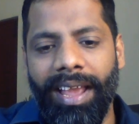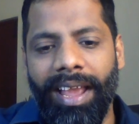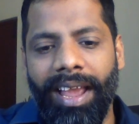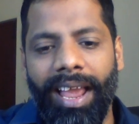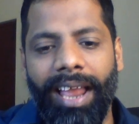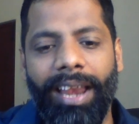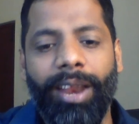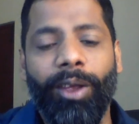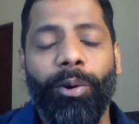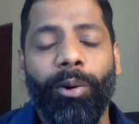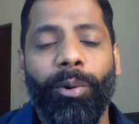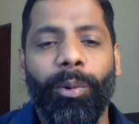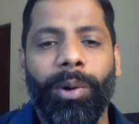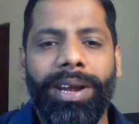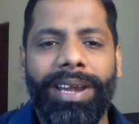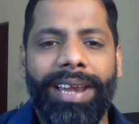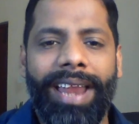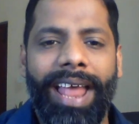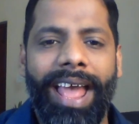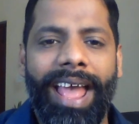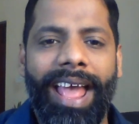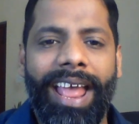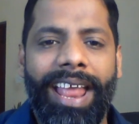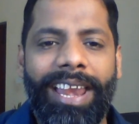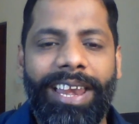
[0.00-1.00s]
Hello everyone,
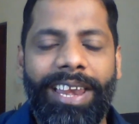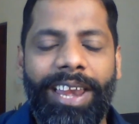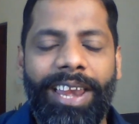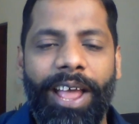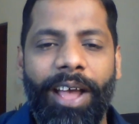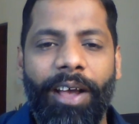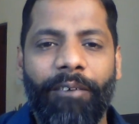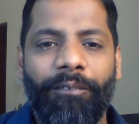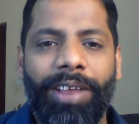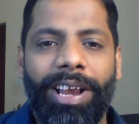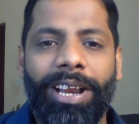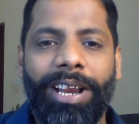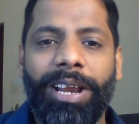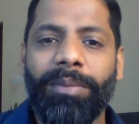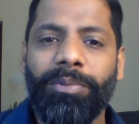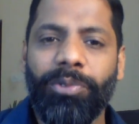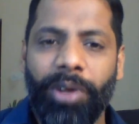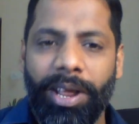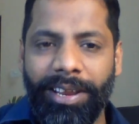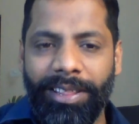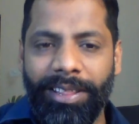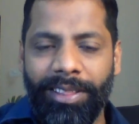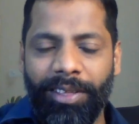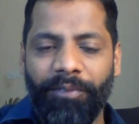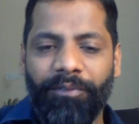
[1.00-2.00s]
and welcome to
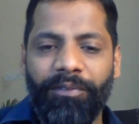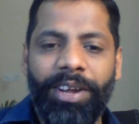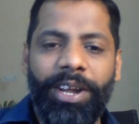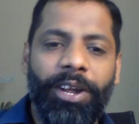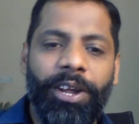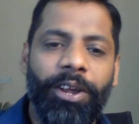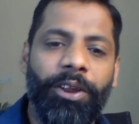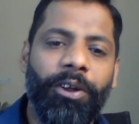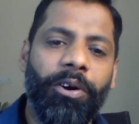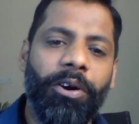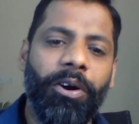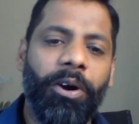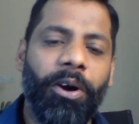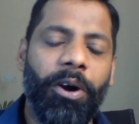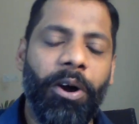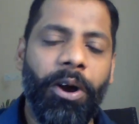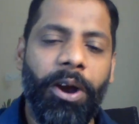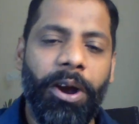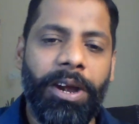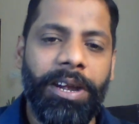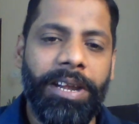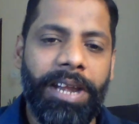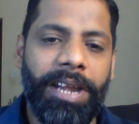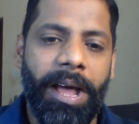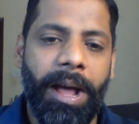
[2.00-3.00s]
another video
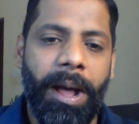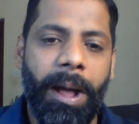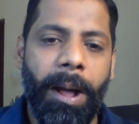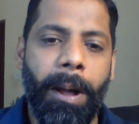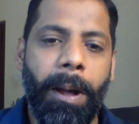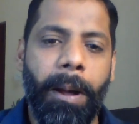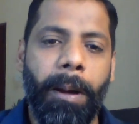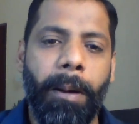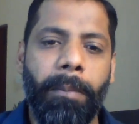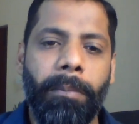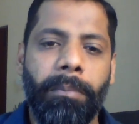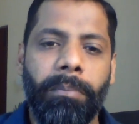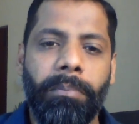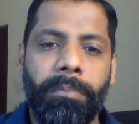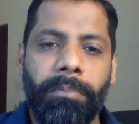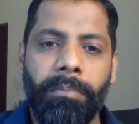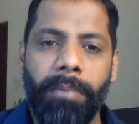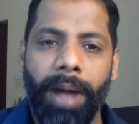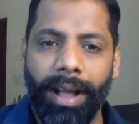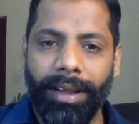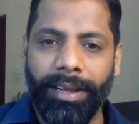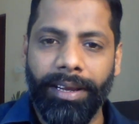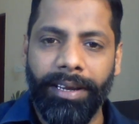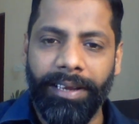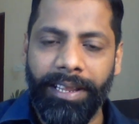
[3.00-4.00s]
on
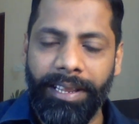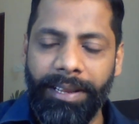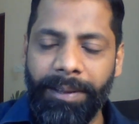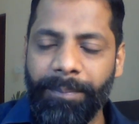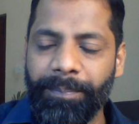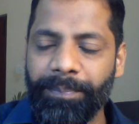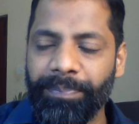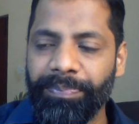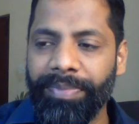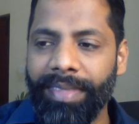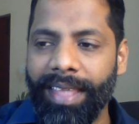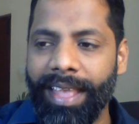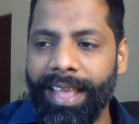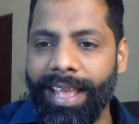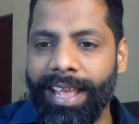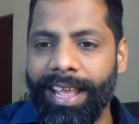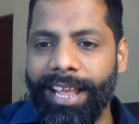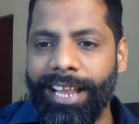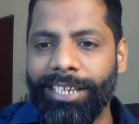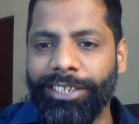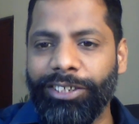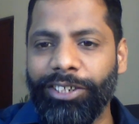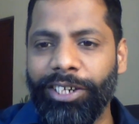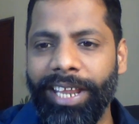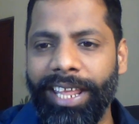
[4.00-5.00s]
marketing.
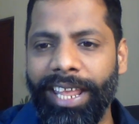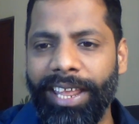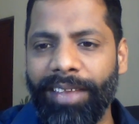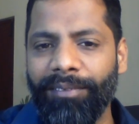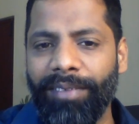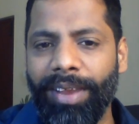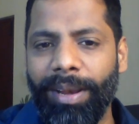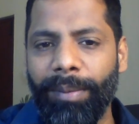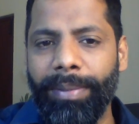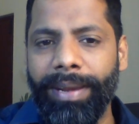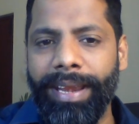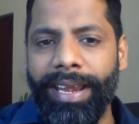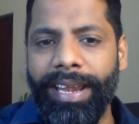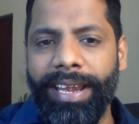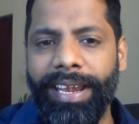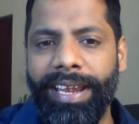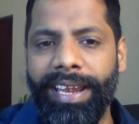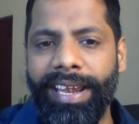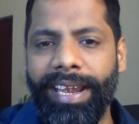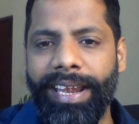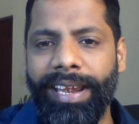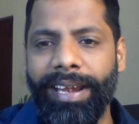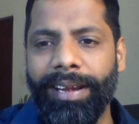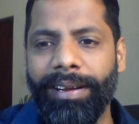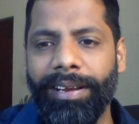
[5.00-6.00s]
Today we'll
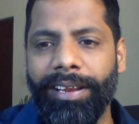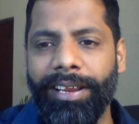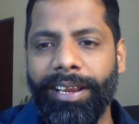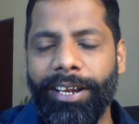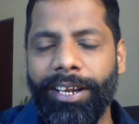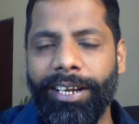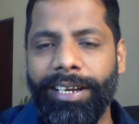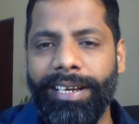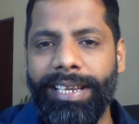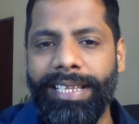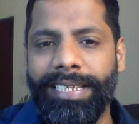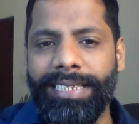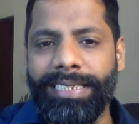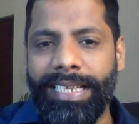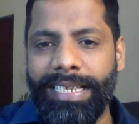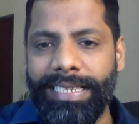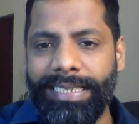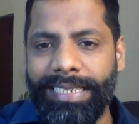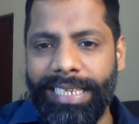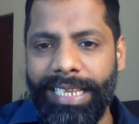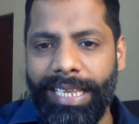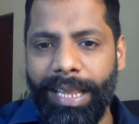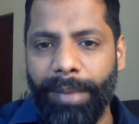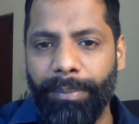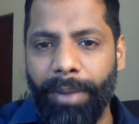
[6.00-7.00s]
be
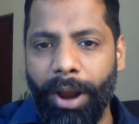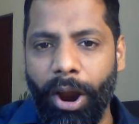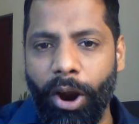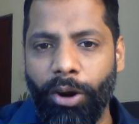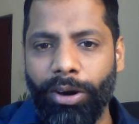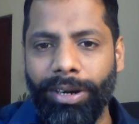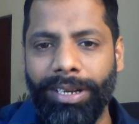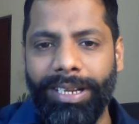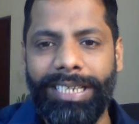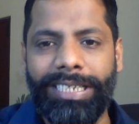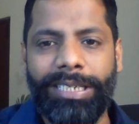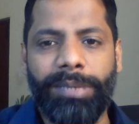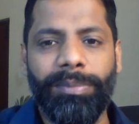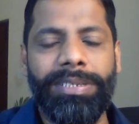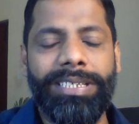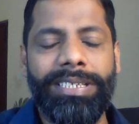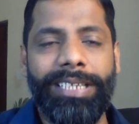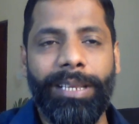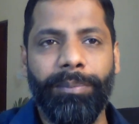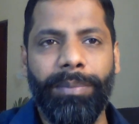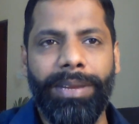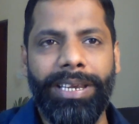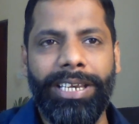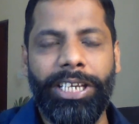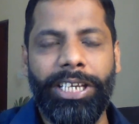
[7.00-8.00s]
discussing about customer
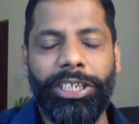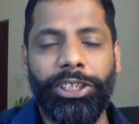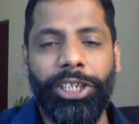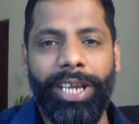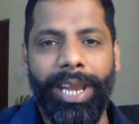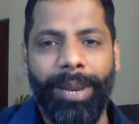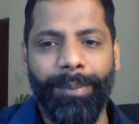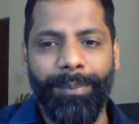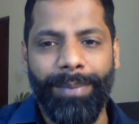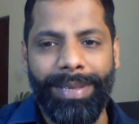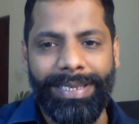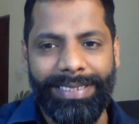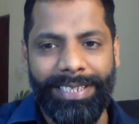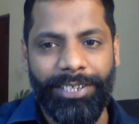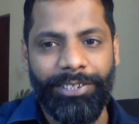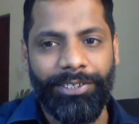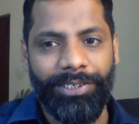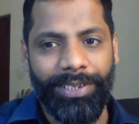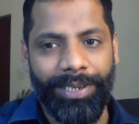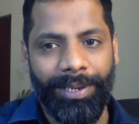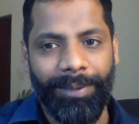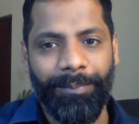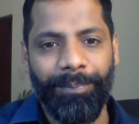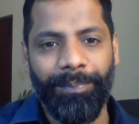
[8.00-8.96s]
segmentation and messaging.